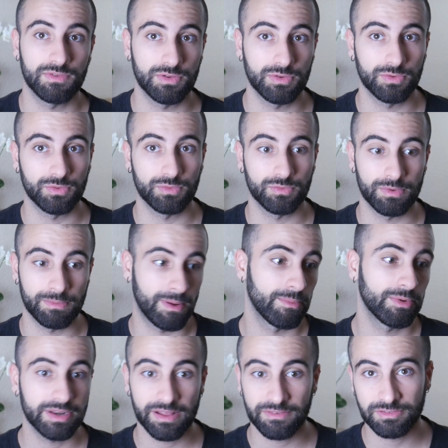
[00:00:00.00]
you
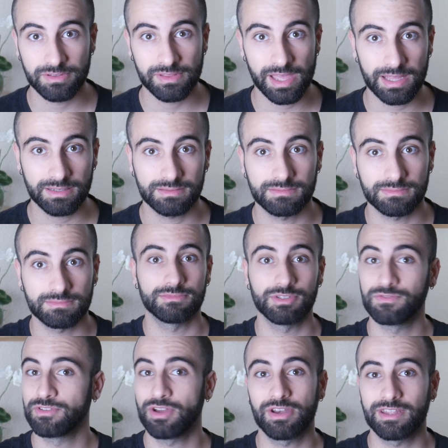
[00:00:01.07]
remembered it after that,
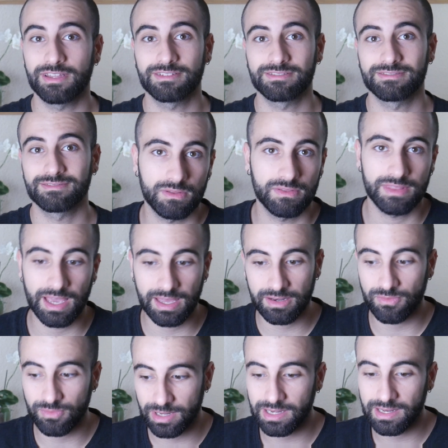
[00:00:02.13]
you've done it.
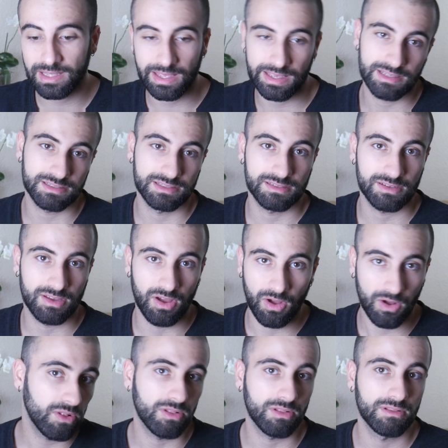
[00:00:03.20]
That really is
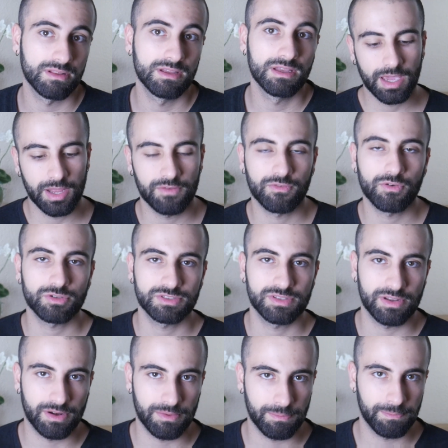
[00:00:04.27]
all. And of course
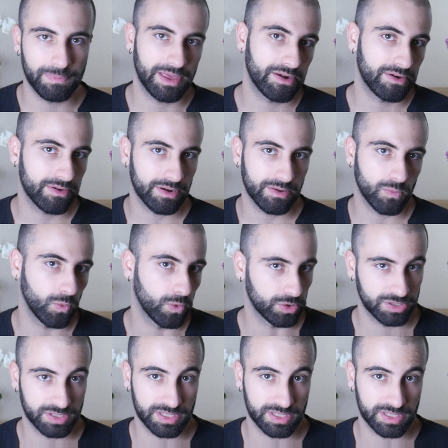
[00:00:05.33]
there are better and worse